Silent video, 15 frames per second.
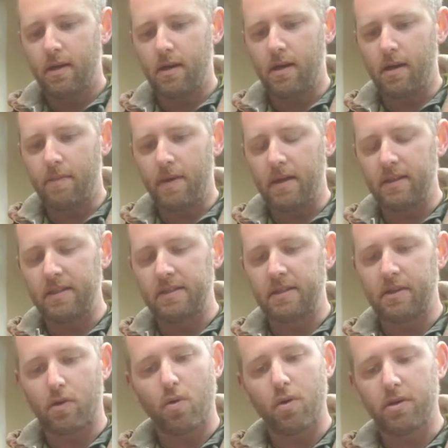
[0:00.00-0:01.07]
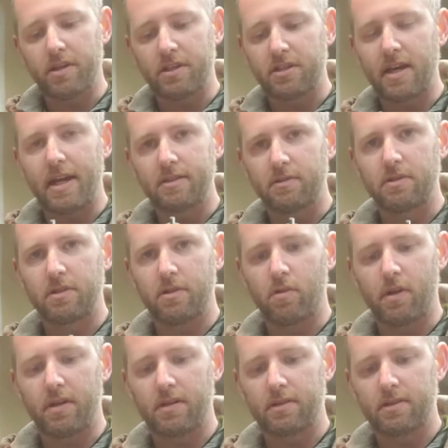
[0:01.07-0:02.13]
um, at least in the quarter inch size, which is the
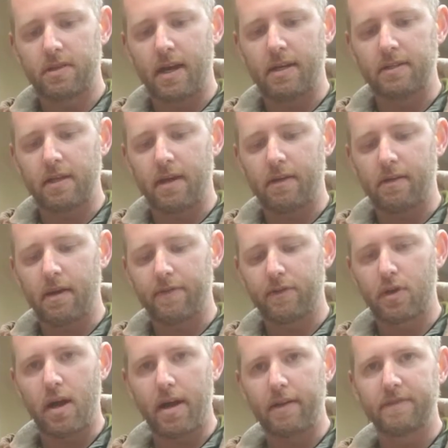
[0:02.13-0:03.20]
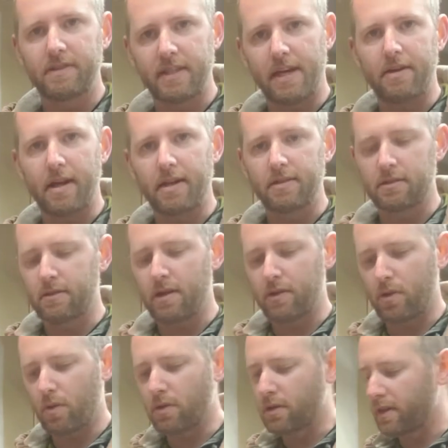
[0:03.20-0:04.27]
only size I have tried, I've standardized around
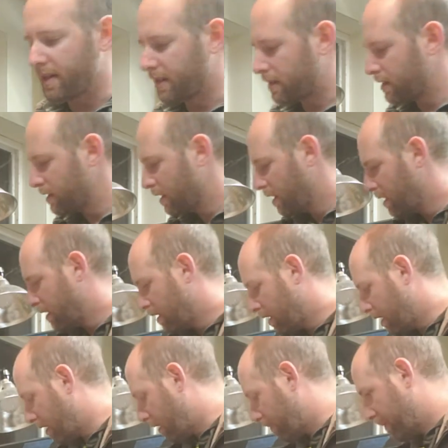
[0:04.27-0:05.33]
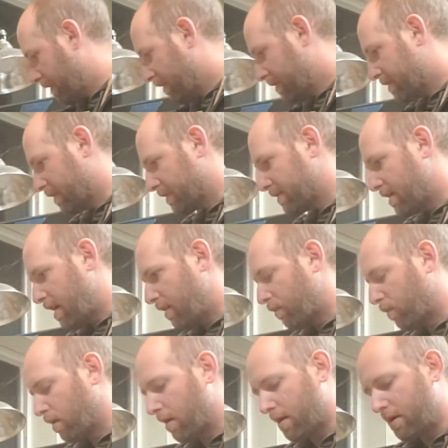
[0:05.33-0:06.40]
quarter inch, um, does not
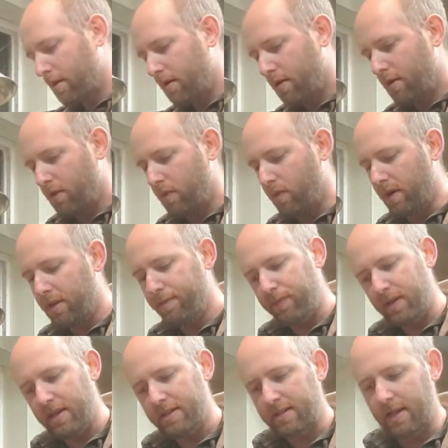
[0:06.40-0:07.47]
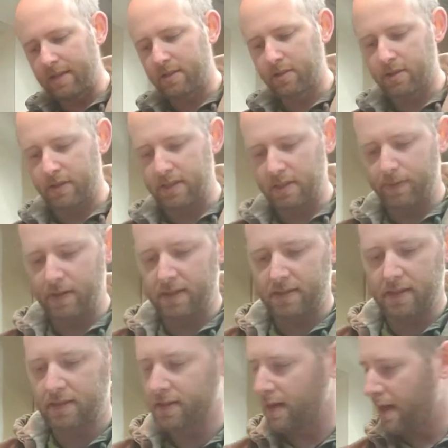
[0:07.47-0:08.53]
work with plus nuts, or at least the plus
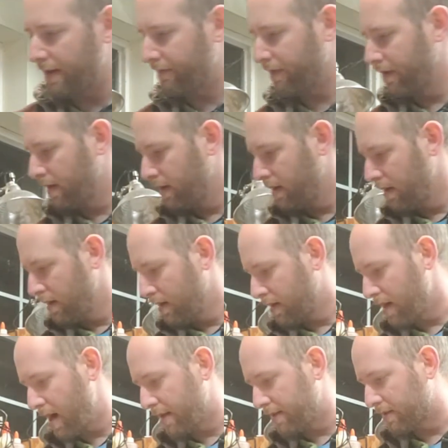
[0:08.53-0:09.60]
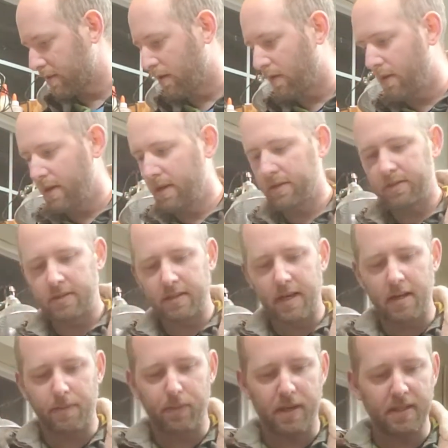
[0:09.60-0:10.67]
nuts that I've gotten. So here's the
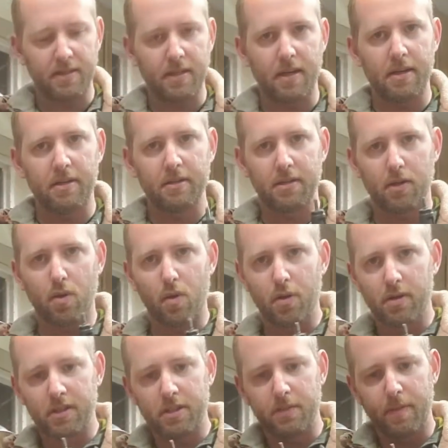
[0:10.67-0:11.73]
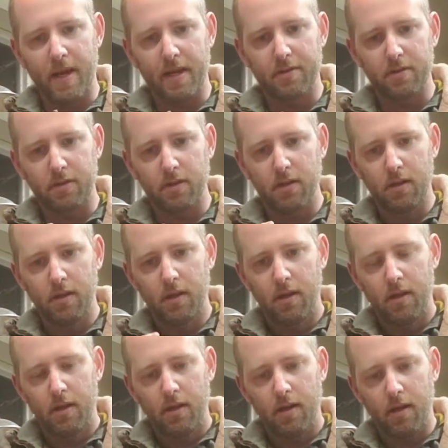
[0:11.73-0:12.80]
standard plus nut. Here's the quarter inch mandrel.
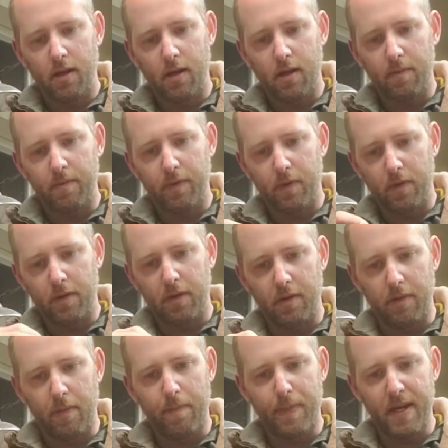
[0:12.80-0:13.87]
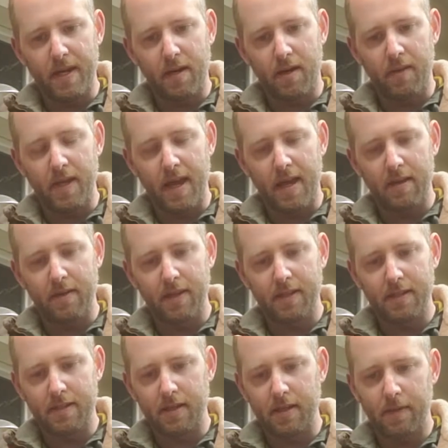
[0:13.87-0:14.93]
Um, or, know, the bit on the end of
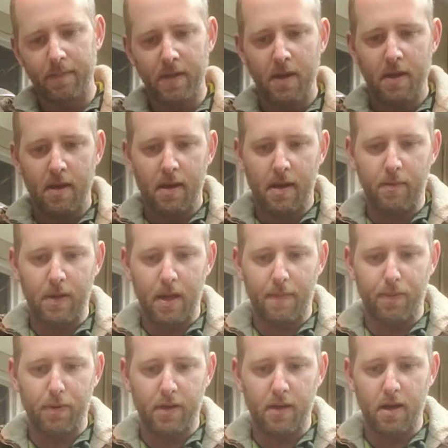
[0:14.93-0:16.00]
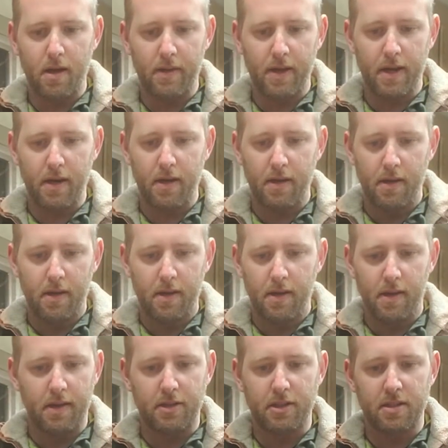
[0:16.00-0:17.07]
this thing, and when I put it on there,
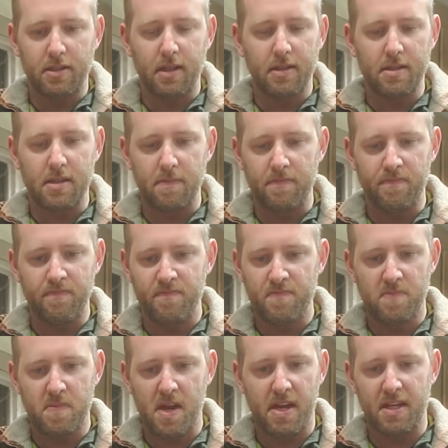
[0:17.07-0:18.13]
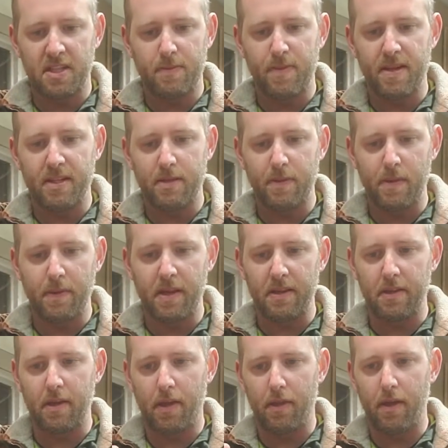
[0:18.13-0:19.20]
it just doesn't. I can spin and spin, but
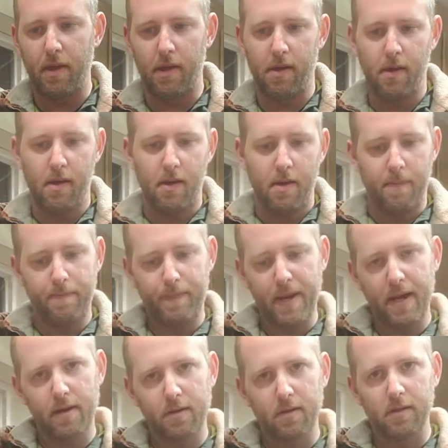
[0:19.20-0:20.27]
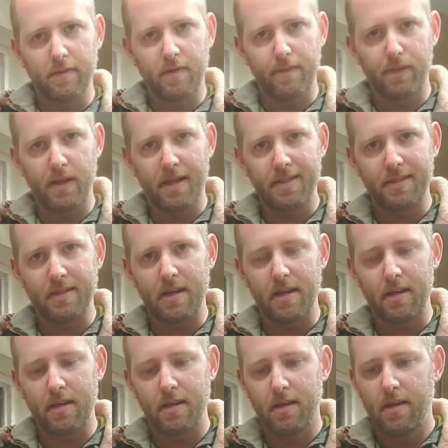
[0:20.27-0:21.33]
it, the, the barrel of the plus
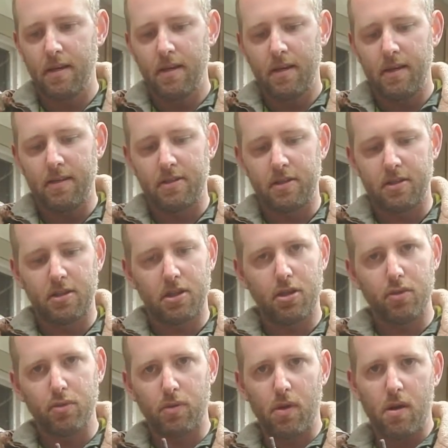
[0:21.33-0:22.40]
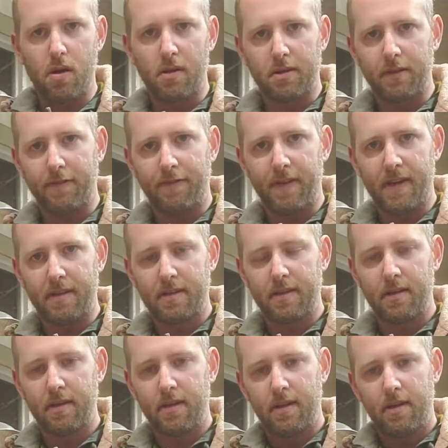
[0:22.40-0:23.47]
nut is just too long to
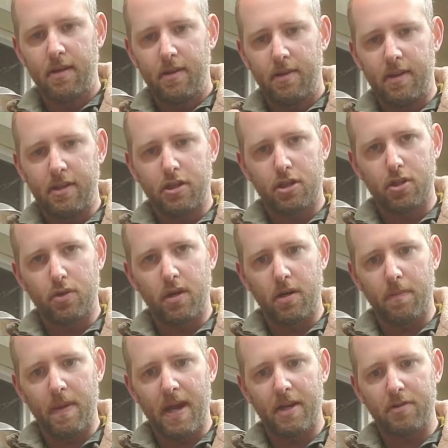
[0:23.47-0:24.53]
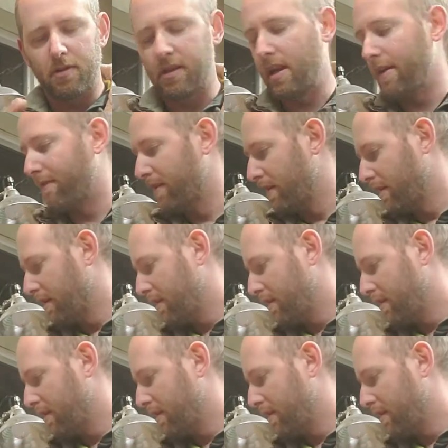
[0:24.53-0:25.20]
fit this short mandrel. And I've